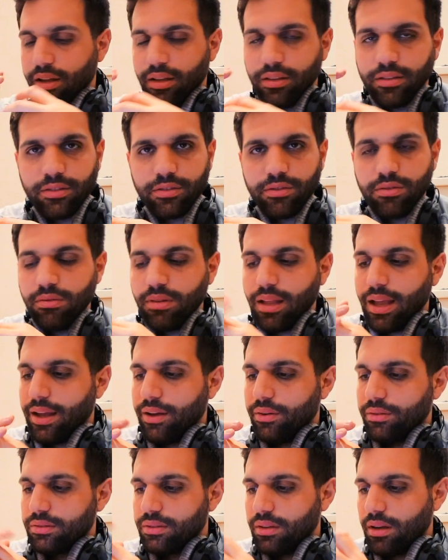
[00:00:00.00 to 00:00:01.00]
It's too
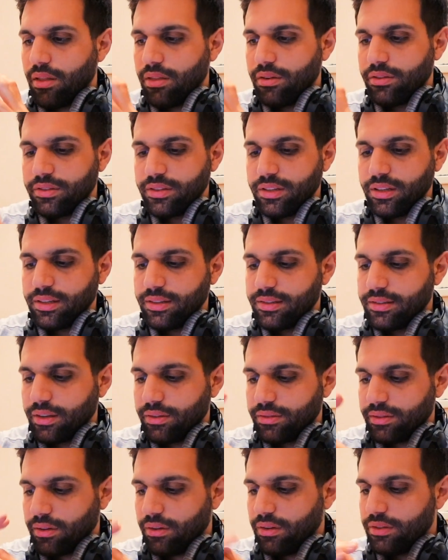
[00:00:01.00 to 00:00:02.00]
loud. The other synthy
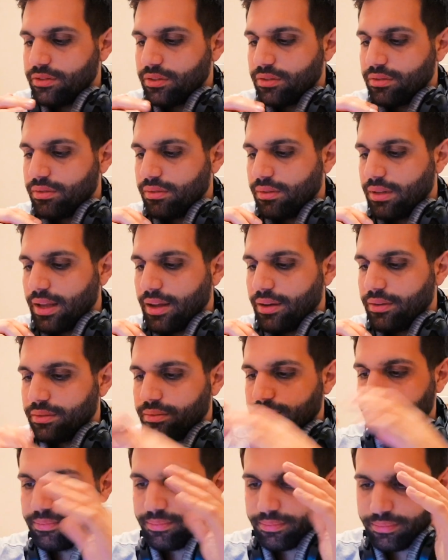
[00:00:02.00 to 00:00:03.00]
sounds are also too
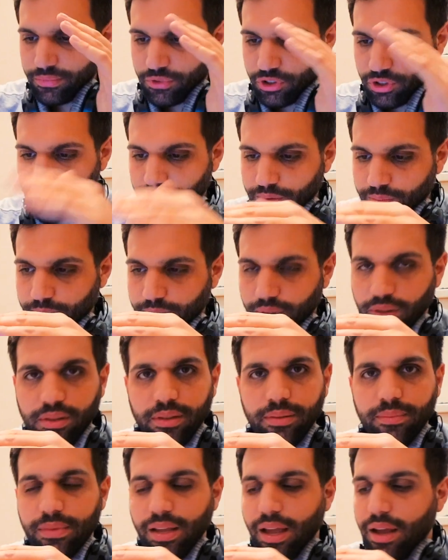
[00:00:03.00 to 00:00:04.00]
loud. Just
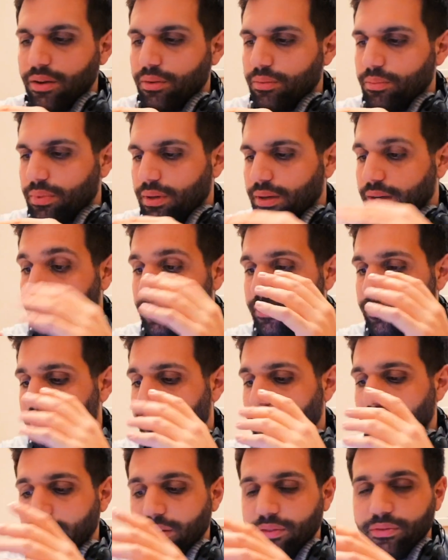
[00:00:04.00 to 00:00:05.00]
pull them down by
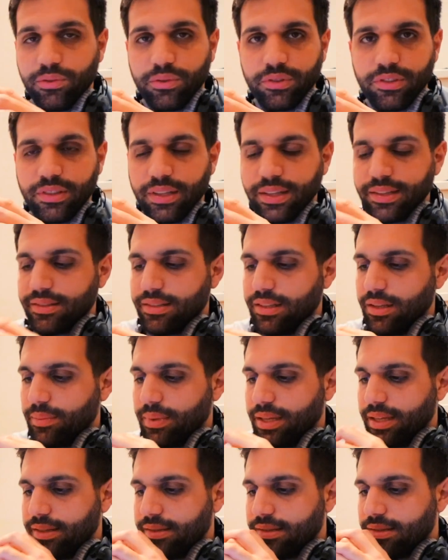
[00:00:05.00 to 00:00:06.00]
5 or 6
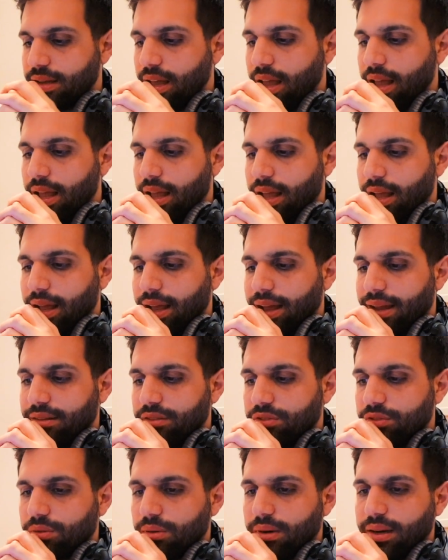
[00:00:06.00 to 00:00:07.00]
dBs
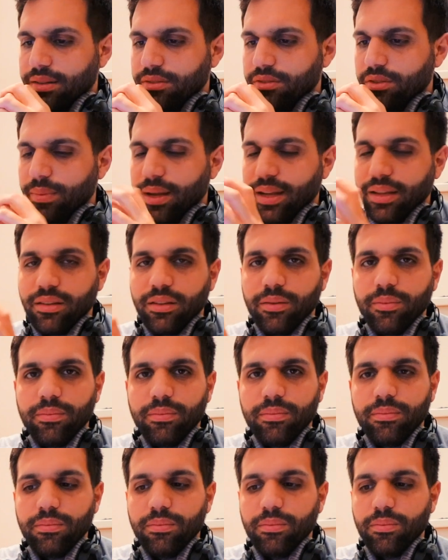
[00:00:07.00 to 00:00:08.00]
and try to make
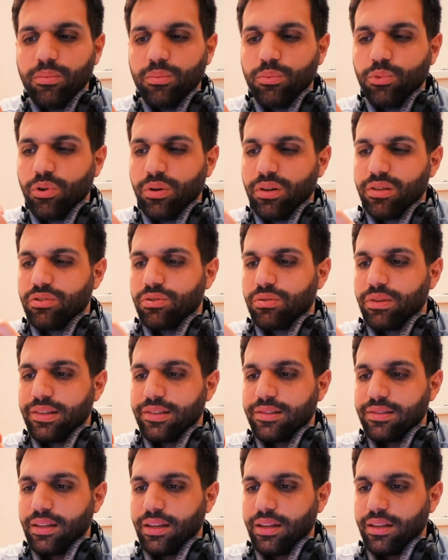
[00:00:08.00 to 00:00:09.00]
them more
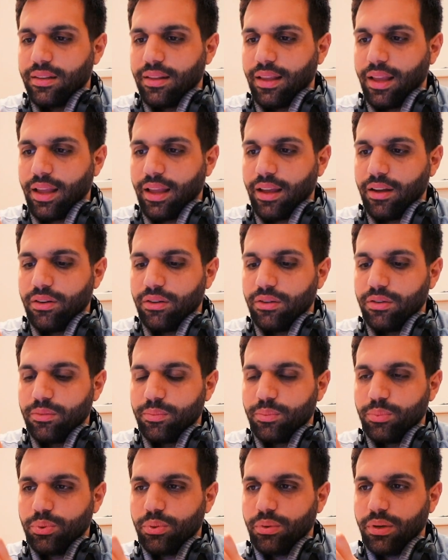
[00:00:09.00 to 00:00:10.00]
interesting. They are
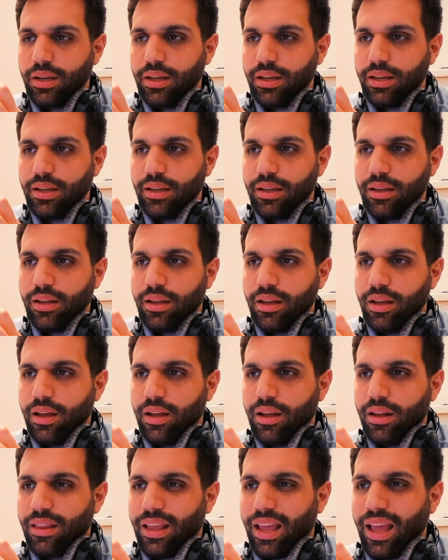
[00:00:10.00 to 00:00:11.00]
pretty,
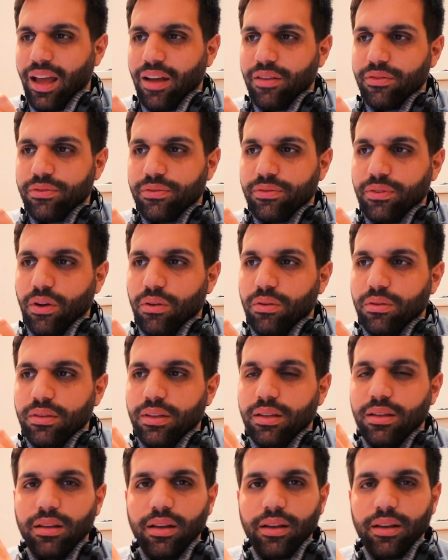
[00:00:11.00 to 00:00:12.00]
they have
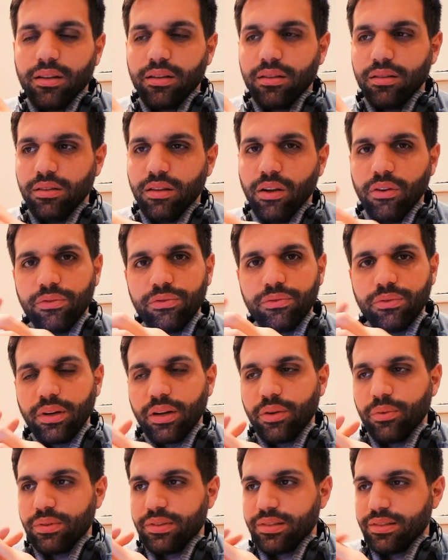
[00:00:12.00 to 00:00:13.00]
only like low
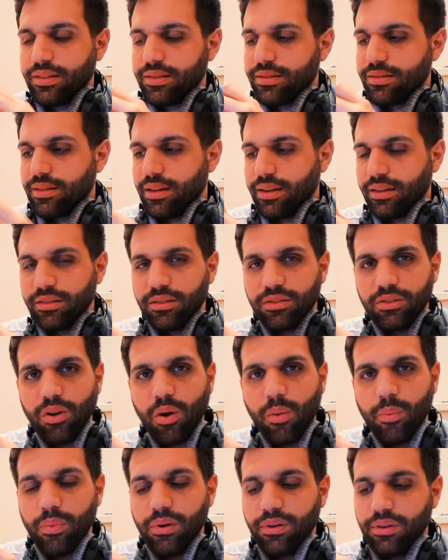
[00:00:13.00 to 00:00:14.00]
frequencies, like the
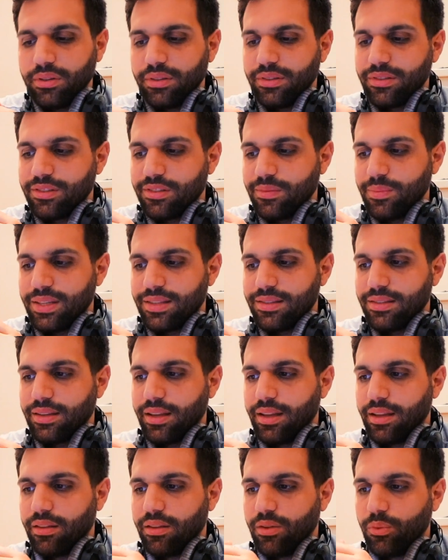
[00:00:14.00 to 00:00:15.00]
top part is
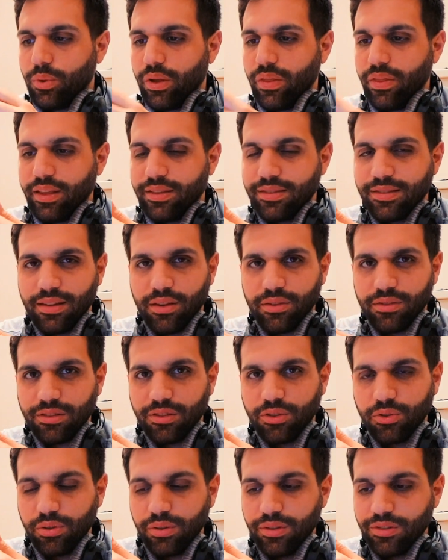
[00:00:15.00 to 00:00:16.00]
missing, the one that sounds
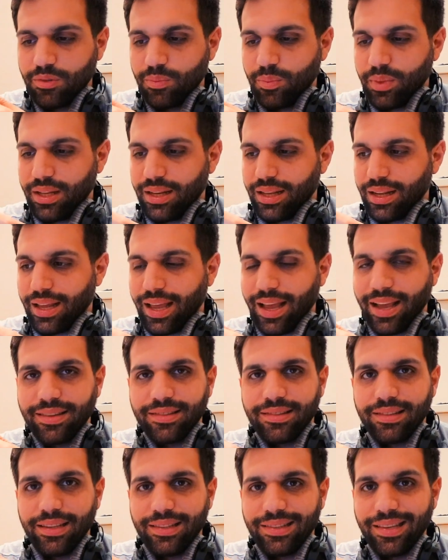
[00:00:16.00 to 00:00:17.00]
crispy, that
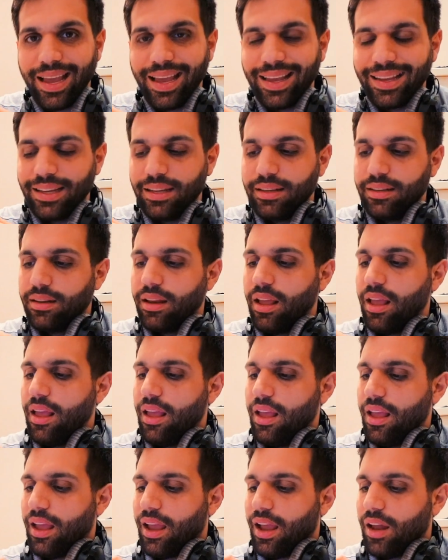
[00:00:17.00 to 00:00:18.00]
has the attack in it,
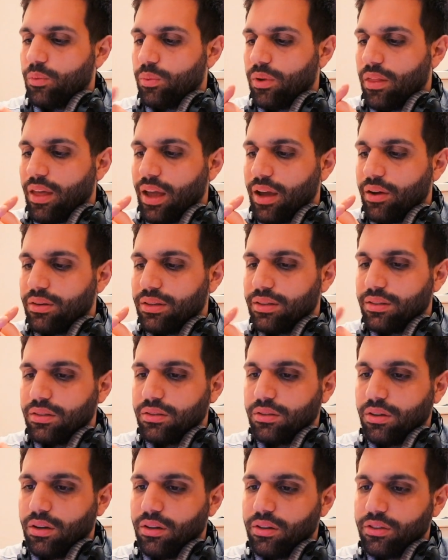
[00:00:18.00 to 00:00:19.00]
and without it
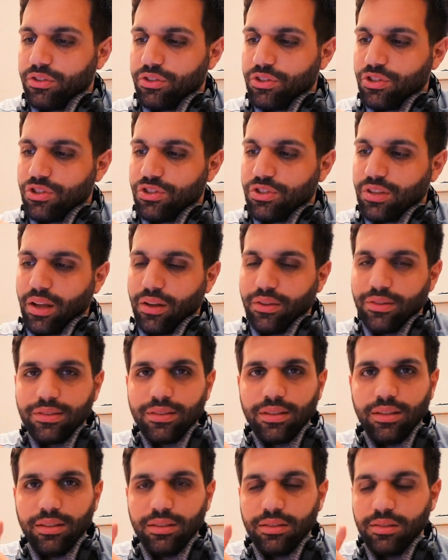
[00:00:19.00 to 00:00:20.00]
it all just
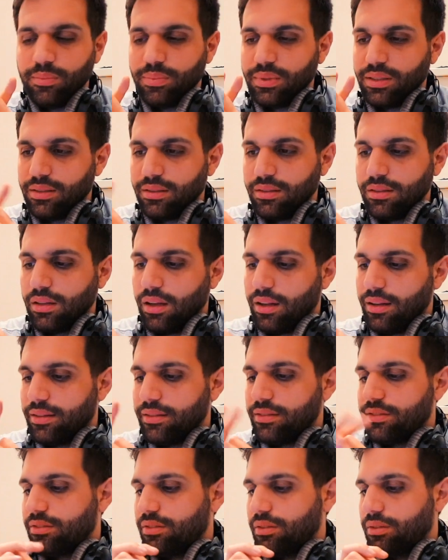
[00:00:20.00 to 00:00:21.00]
sounds a little bit
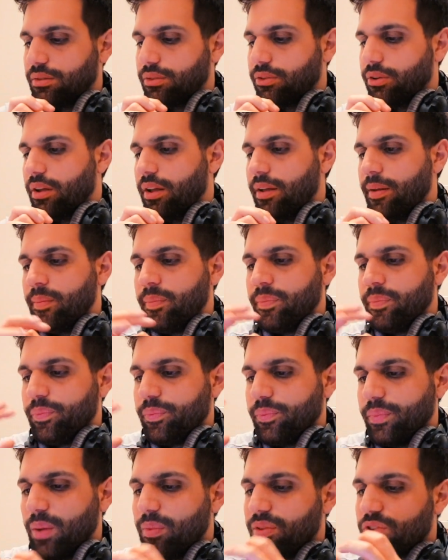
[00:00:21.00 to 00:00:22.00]
dull. So
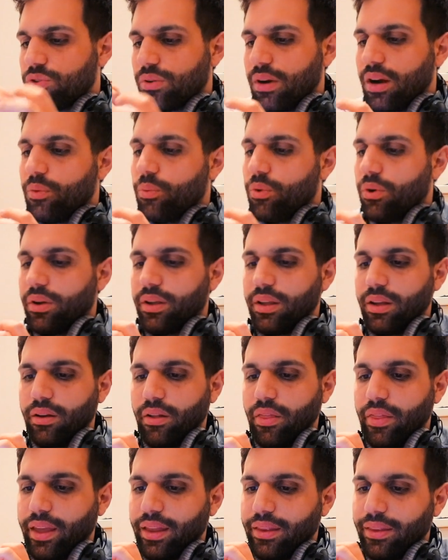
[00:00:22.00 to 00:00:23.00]
maybe try working
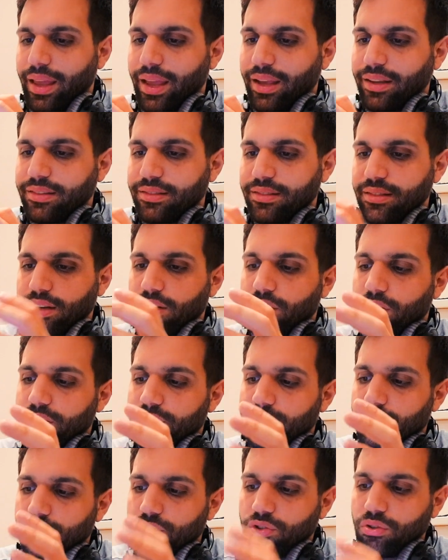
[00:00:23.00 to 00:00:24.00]
on that next and
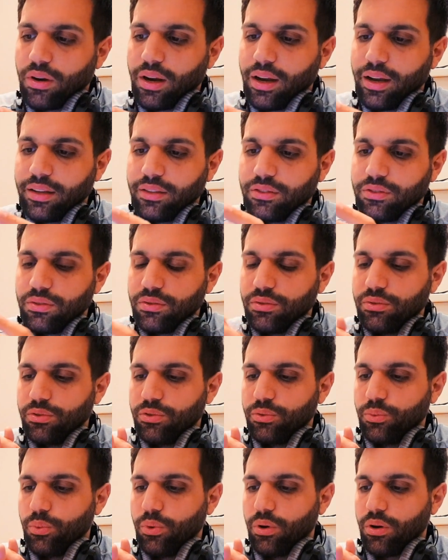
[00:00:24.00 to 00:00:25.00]
also trying to
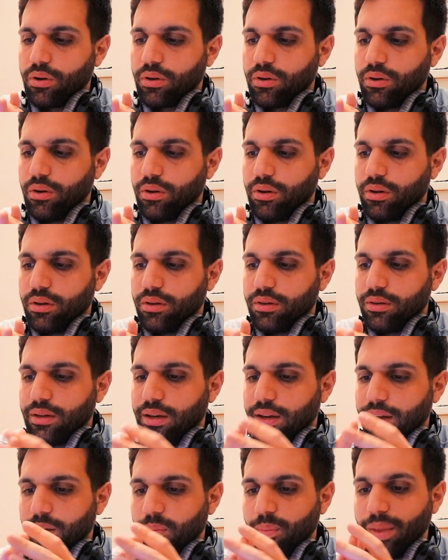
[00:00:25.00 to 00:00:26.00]
work
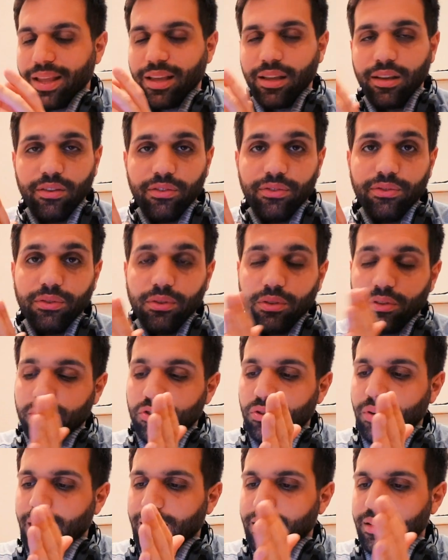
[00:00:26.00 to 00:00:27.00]
on like making a full
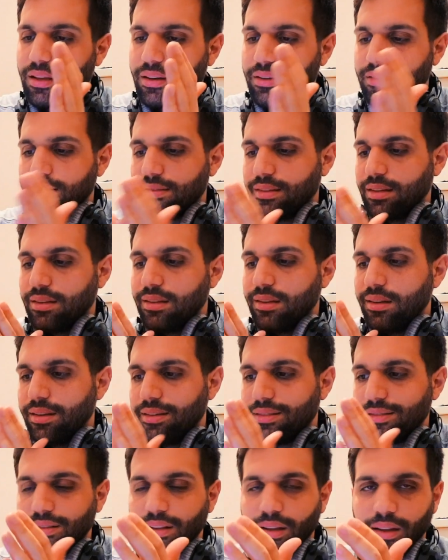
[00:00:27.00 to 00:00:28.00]
track that is at
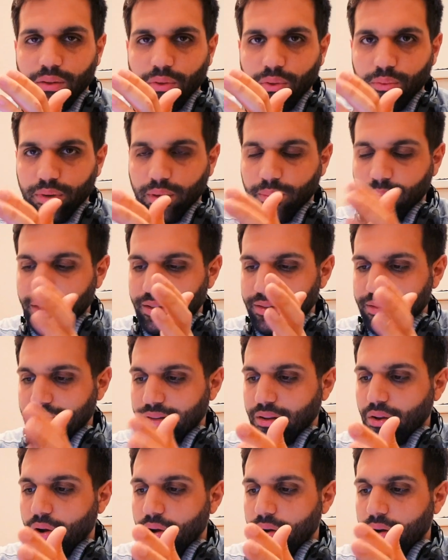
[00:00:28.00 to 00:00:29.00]
least like three
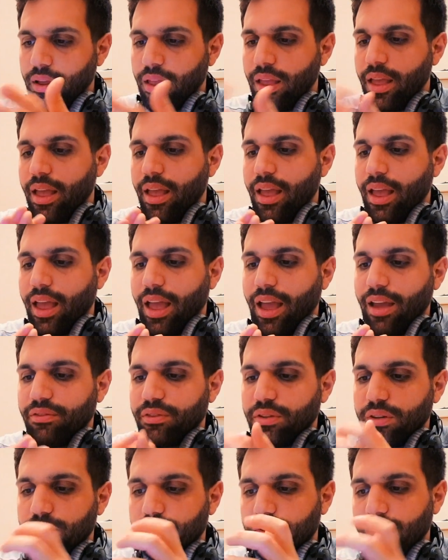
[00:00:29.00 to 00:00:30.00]
minutes long
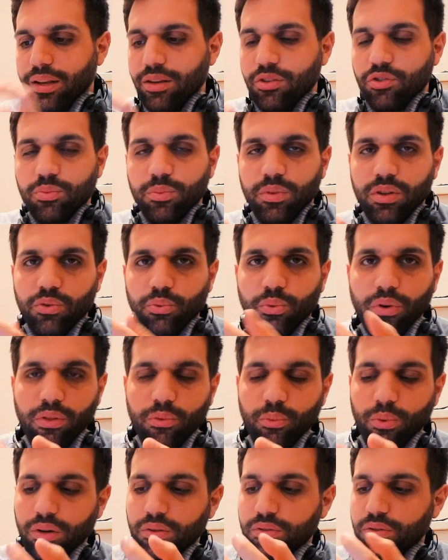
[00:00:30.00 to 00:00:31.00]
have an arrangement
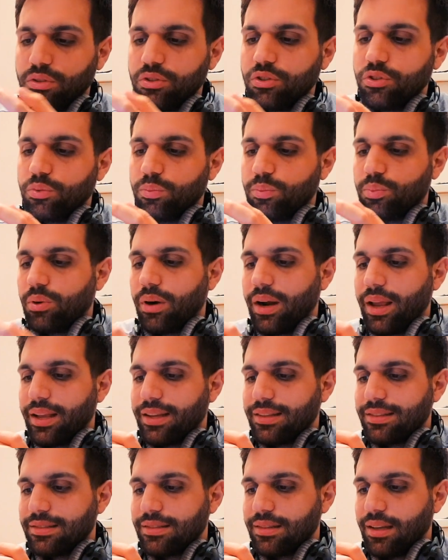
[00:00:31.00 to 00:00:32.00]
with one or two
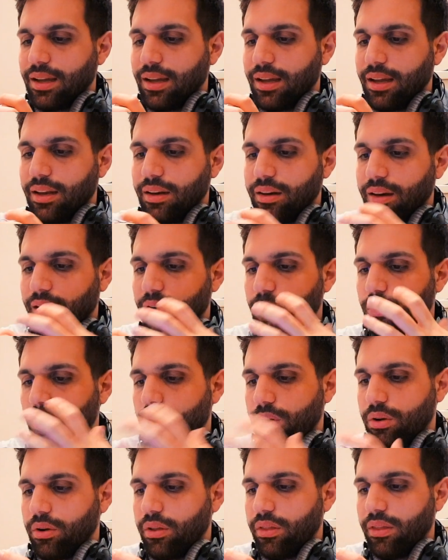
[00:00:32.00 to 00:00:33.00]
breaks and, and
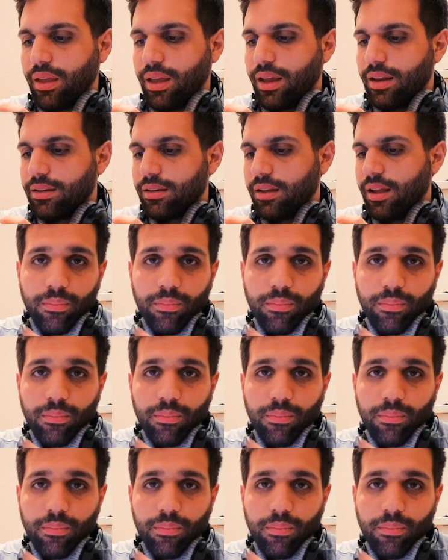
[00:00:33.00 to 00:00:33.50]
work on that.